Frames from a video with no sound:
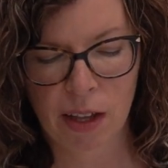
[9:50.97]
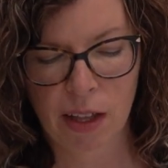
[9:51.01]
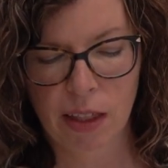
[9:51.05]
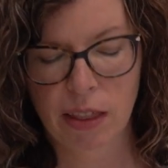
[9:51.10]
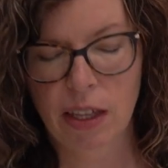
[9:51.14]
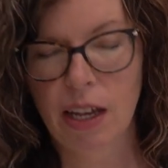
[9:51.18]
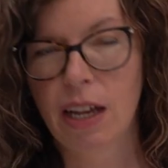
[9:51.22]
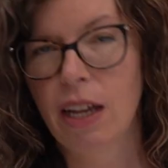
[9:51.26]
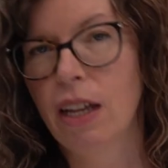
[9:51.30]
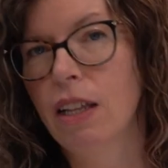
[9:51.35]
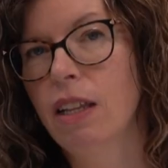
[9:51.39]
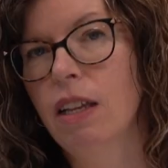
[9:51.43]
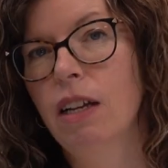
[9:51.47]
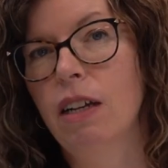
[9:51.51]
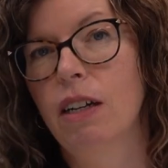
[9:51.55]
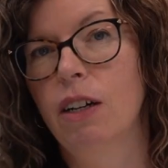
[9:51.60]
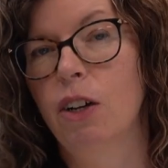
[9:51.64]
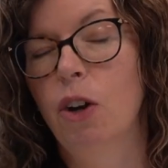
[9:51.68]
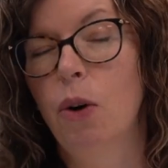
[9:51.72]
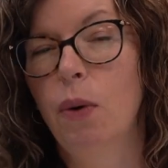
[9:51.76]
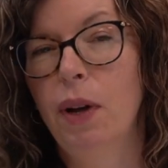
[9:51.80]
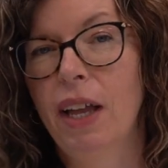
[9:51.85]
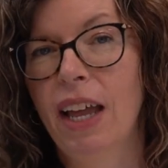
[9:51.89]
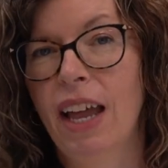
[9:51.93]
Then
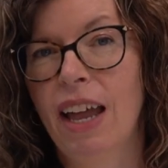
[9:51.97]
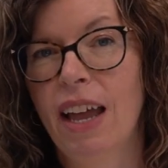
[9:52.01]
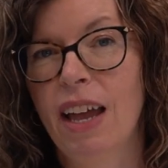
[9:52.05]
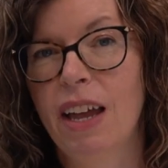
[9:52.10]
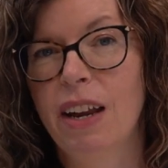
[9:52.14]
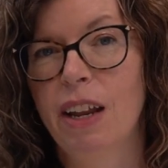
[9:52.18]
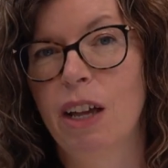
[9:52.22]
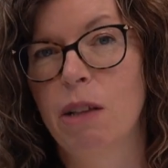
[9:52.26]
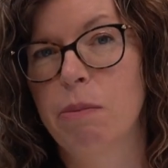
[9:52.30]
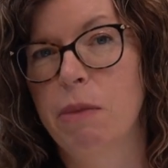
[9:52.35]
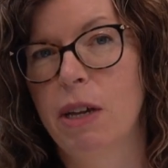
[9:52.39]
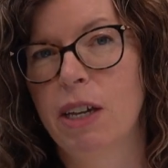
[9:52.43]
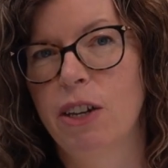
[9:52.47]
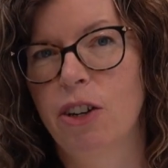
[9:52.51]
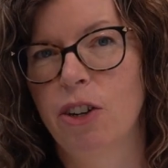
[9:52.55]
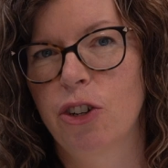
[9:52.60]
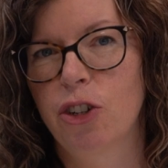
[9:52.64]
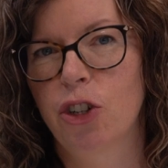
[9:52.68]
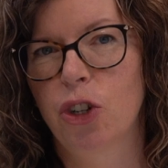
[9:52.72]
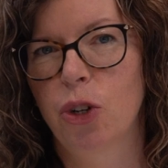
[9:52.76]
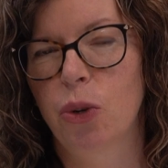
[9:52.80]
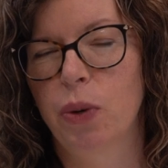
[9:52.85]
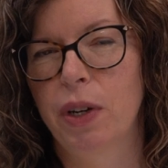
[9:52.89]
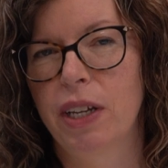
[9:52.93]
go ahead and make your
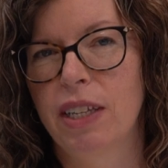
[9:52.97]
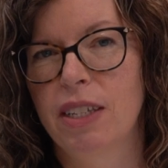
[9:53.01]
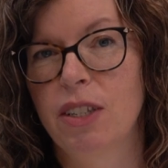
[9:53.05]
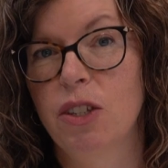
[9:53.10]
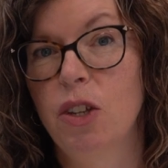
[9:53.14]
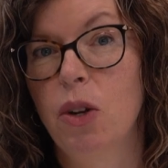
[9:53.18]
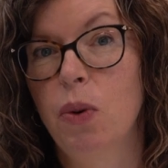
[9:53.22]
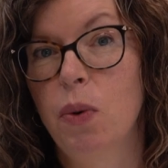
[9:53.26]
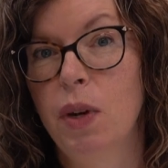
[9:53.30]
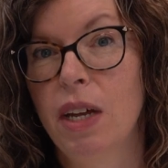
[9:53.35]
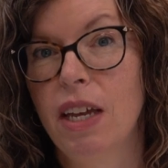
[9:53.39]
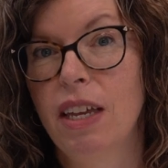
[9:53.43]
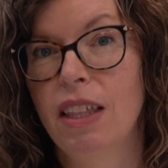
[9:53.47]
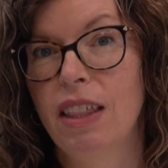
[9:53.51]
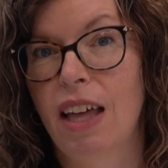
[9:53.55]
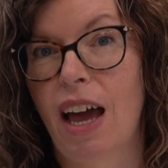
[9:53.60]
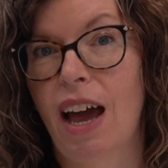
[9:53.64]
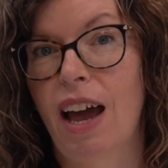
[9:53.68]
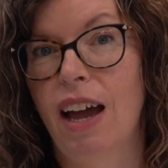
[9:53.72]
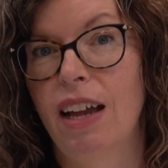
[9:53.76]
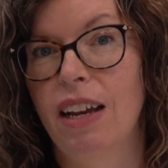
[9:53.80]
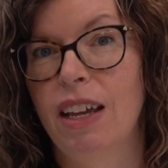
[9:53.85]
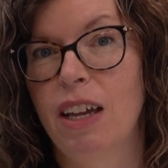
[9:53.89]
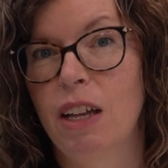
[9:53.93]
choice, knowing
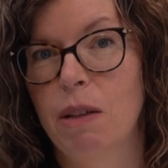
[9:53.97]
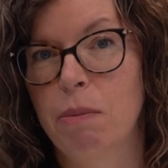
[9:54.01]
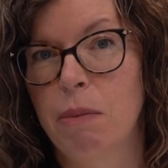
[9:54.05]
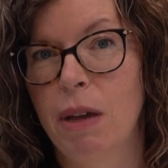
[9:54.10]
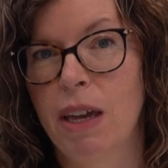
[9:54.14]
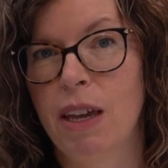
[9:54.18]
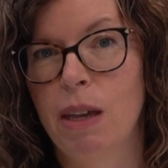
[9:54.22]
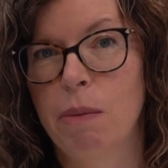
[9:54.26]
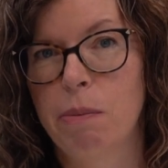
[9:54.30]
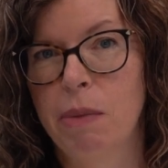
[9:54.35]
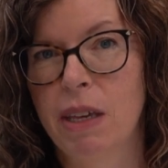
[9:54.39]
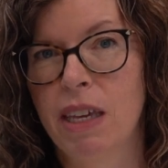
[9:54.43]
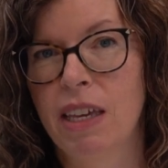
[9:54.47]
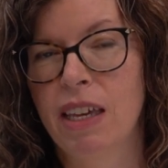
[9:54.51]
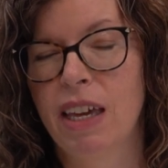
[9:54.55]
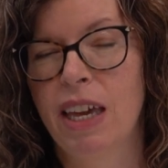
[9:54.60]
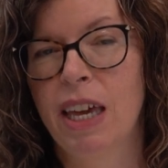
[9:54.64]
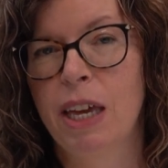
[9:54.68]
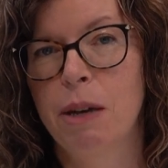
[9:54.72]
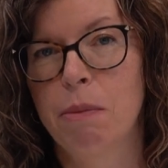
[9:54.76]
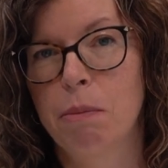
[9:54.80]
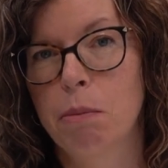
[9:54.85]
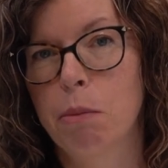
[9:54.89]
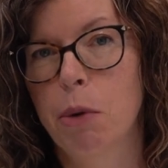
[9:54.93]
that it may
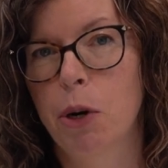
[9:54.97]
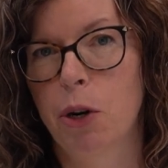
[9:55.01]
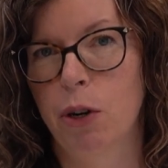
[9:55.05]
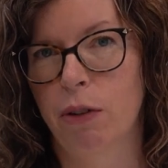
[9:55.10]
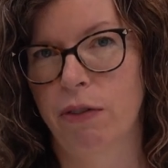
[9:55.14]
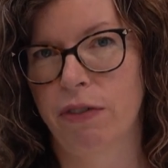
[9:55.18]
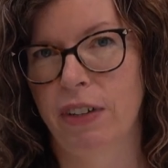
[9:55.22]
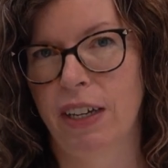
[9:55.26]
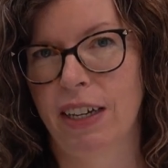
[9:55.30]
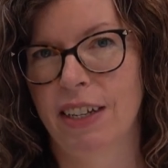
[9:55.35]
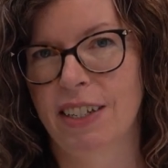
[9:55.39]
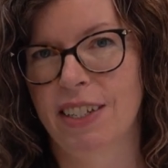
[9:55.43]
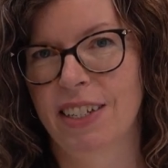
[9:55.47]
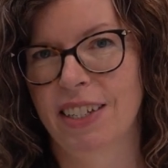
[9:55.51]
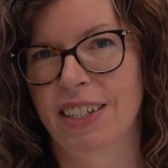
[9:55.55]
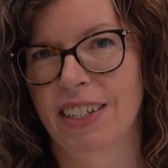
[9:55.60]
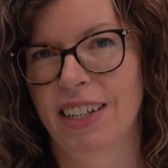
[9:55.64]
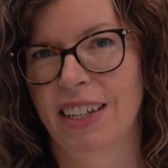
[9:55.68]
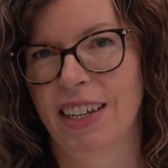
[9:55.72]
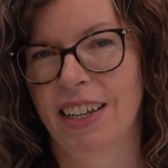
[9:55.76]
be imperfect.